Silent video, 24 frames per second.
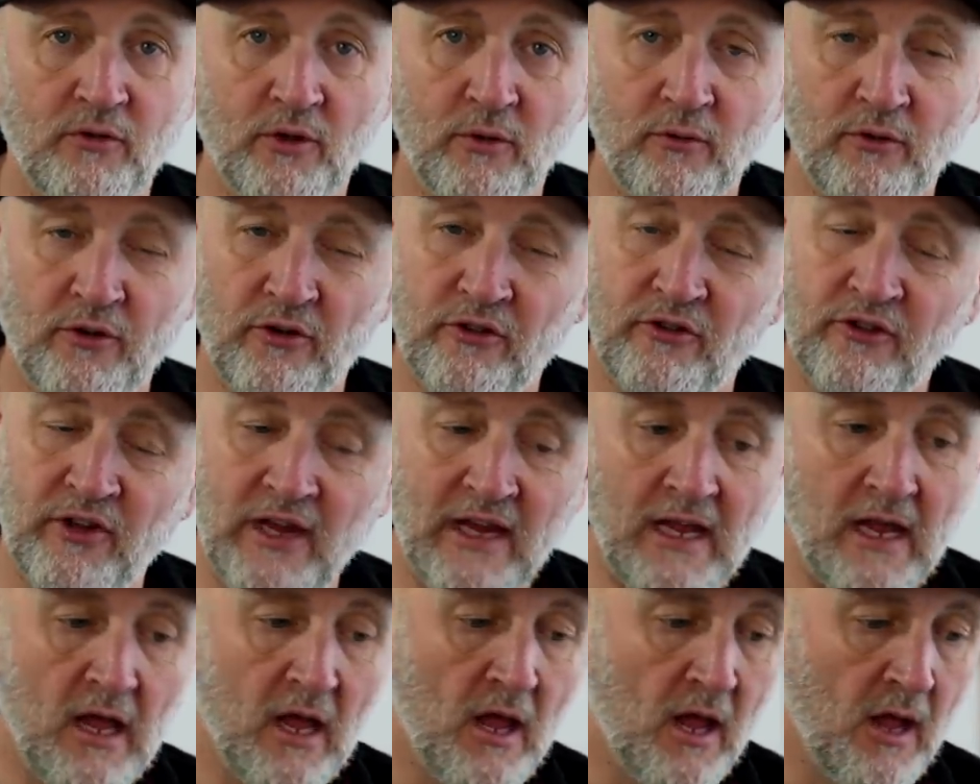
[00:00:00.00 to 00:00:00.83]
So to
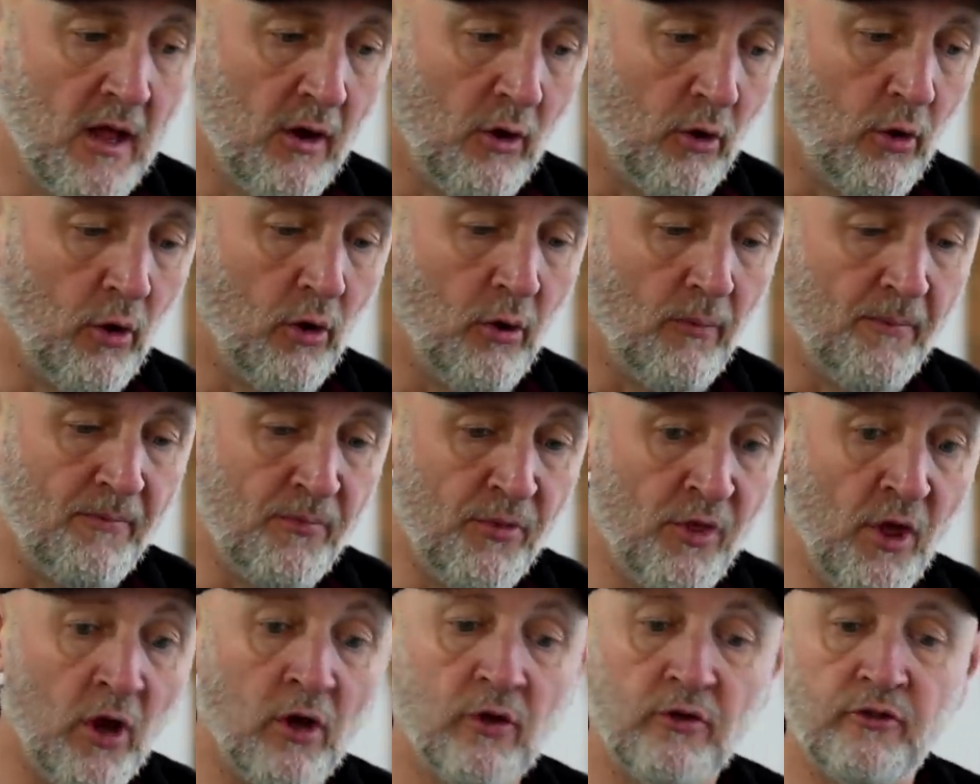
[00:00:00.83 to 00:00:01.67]
see or
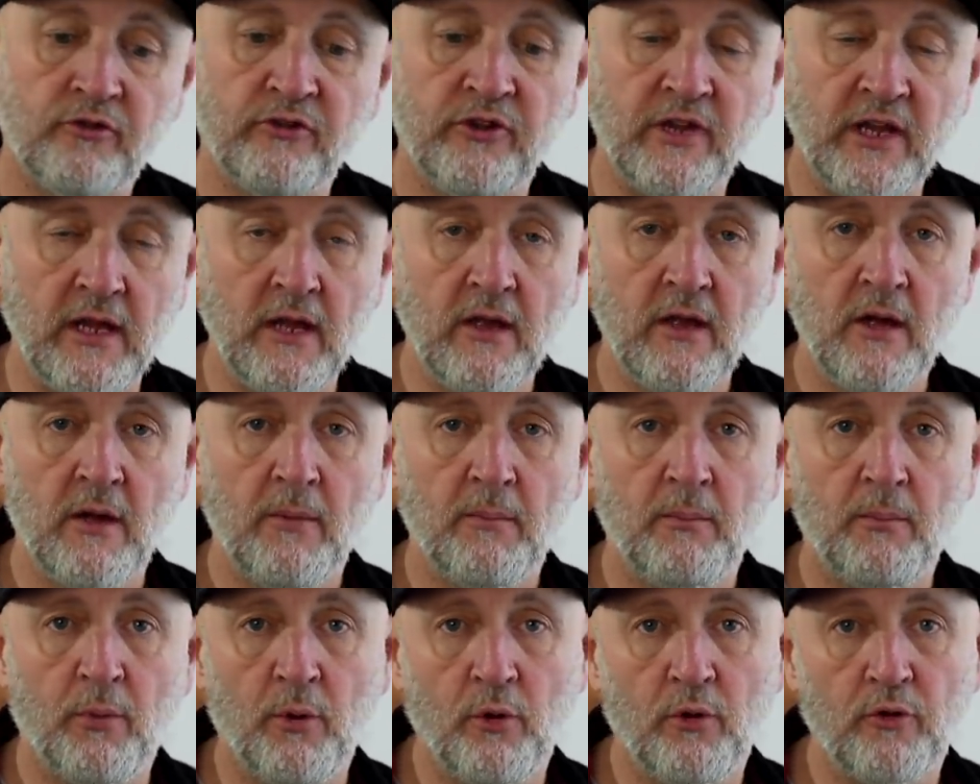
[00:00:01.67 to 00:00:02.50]
not see
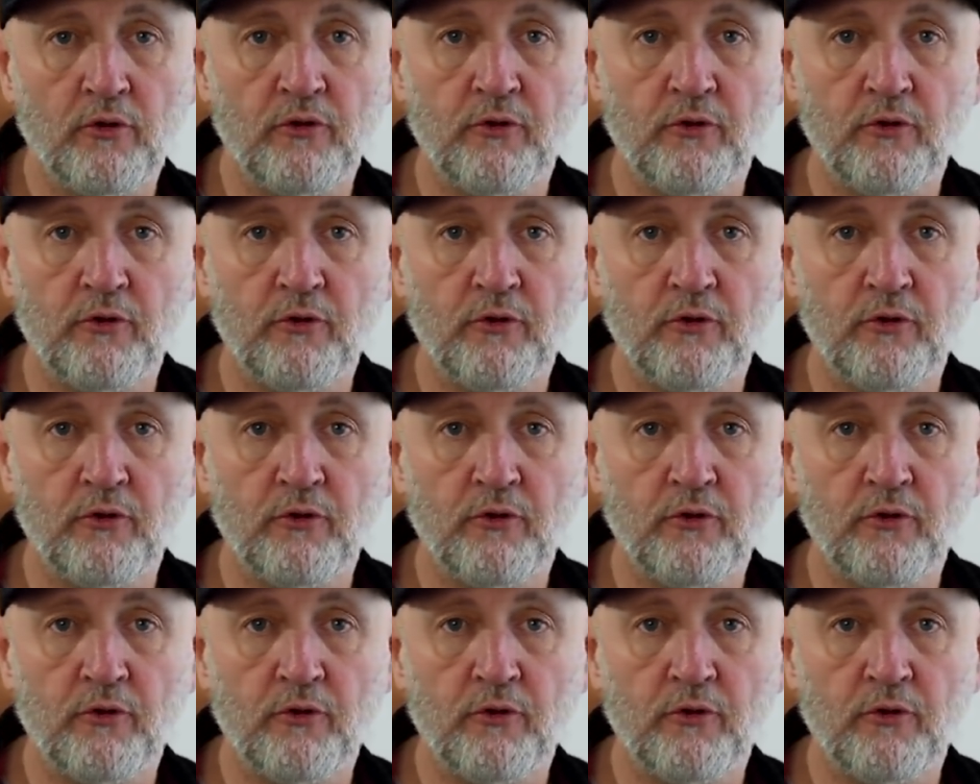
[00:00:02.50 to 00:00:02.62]
ball